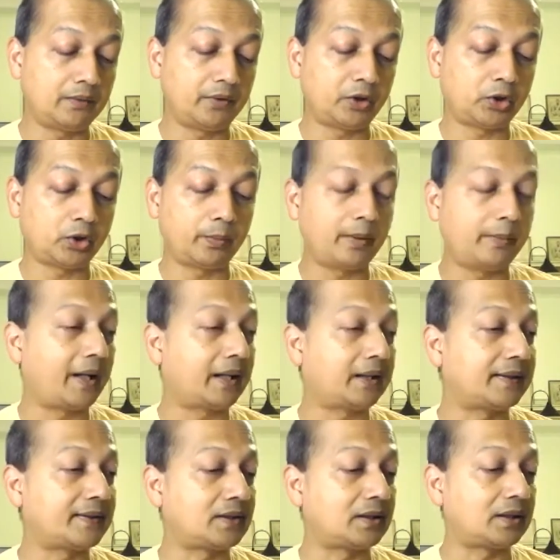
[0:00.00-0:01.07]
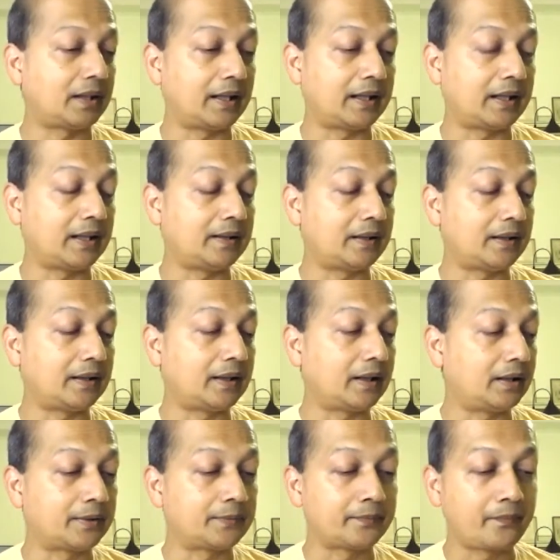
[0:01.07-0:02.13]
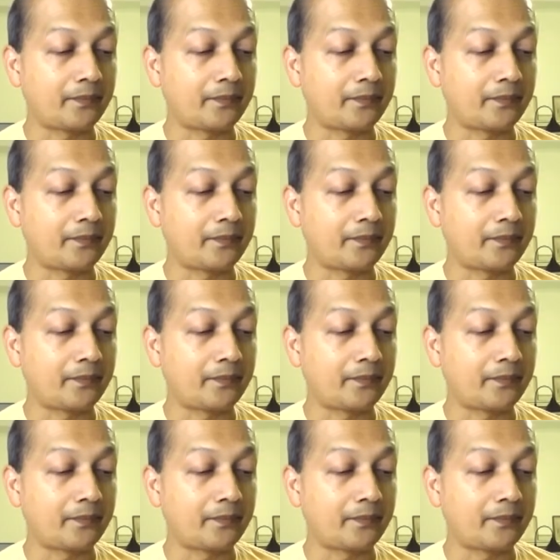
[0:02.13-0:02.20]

which should be practiced again and again.